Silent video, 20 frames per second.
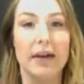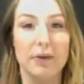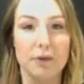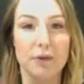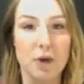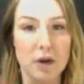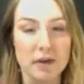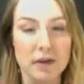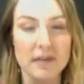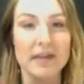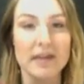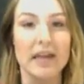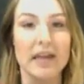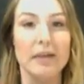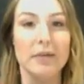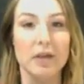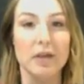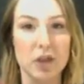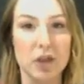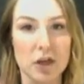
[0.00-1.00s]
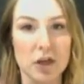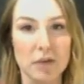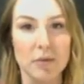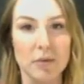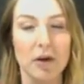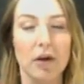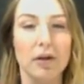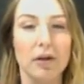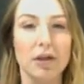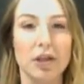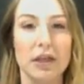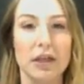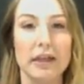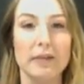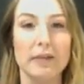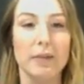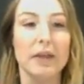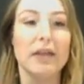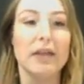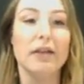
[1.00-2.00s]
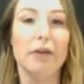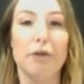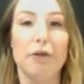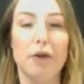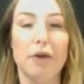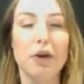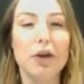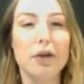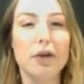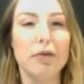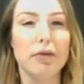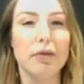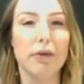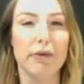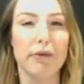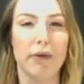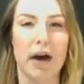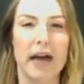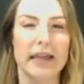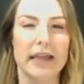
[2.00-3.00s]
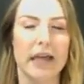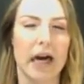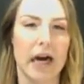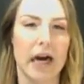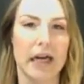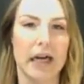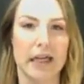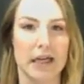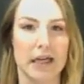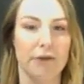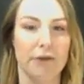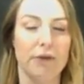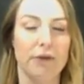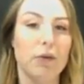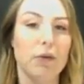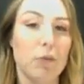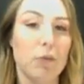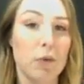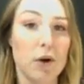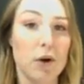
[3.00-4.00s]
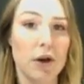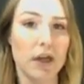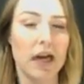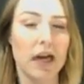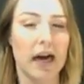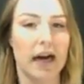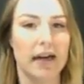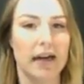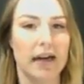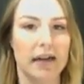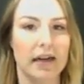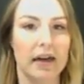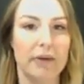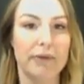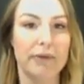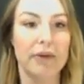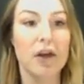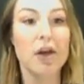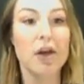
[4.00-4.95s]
of concepts and terminologies, because if you can revise hard enough, you can work hard enough,